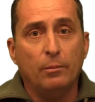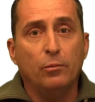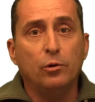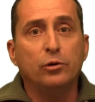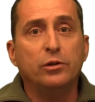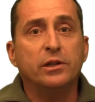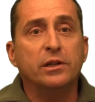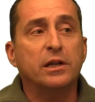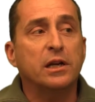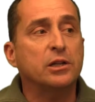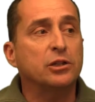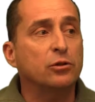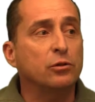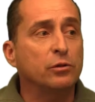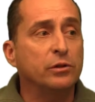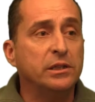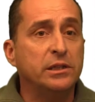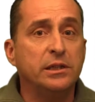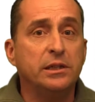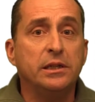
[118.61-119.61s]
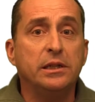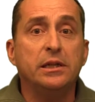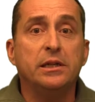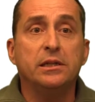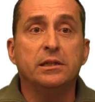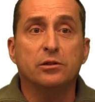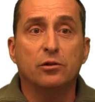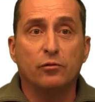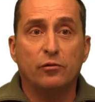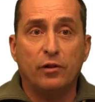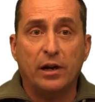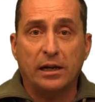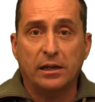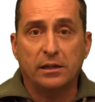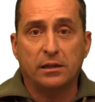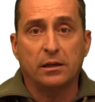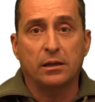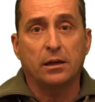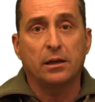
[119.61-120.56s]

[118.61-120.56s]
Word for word: Multinationality is a fact.